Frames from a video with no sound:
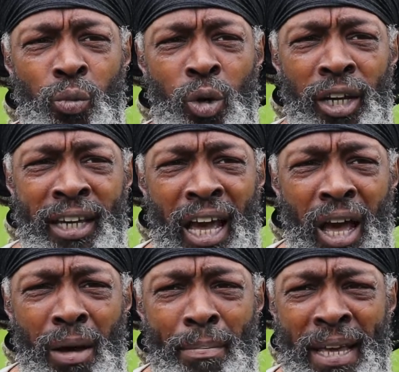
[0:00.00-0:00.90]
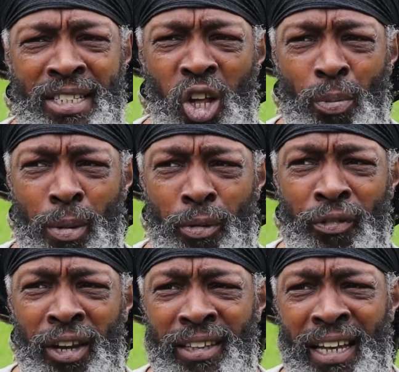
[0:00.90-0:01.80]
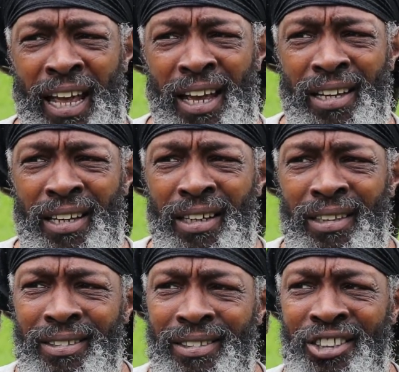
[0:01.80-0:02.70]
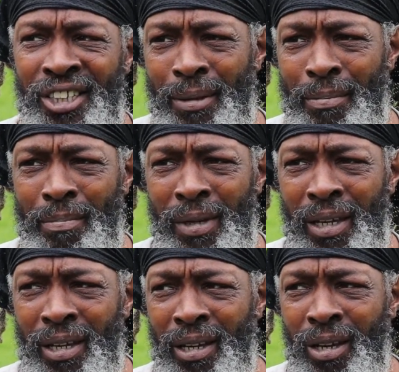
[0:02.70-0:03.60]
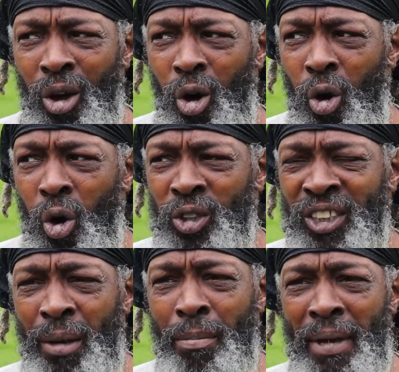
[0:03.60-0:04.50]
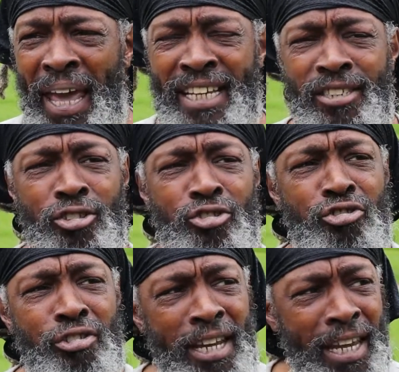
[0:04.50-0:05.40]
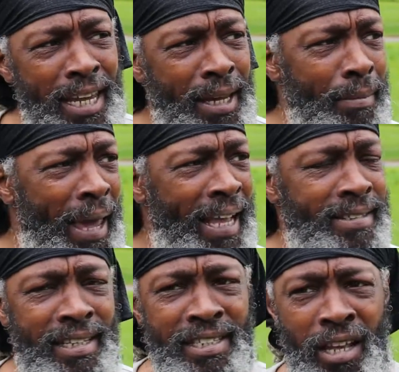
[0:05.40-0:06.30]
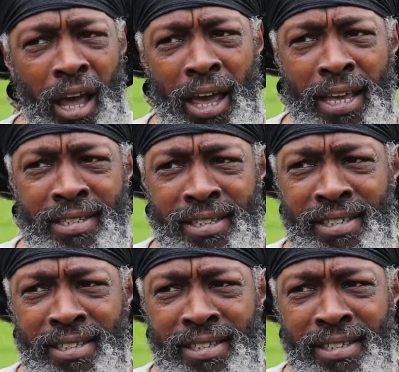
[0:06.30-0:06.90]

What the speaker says: workout makes a lot of people think that gym, or some extreme exercises